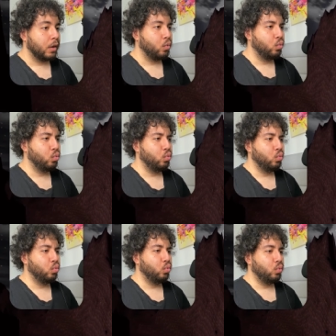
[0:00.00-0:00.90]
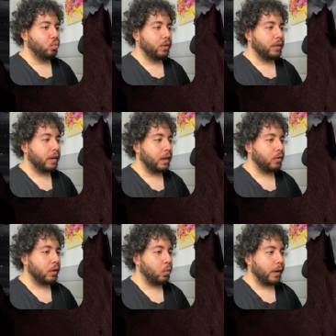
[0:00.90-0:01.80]
Ooh, see how
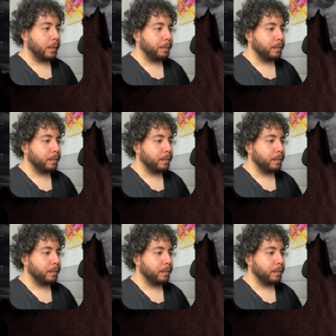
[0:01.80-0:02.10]
skilled I am?